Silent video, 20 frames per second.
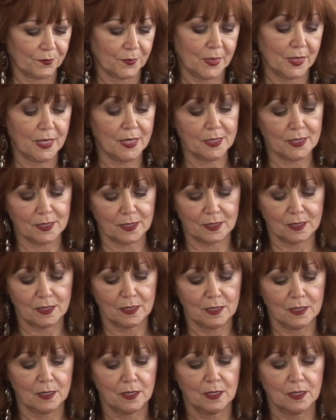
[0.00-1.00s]
This
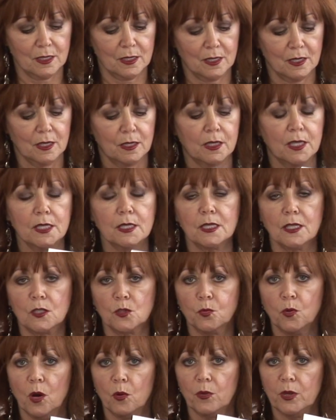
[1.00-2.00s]
is
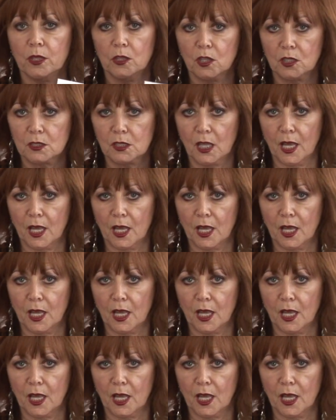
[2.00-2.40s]
what we looked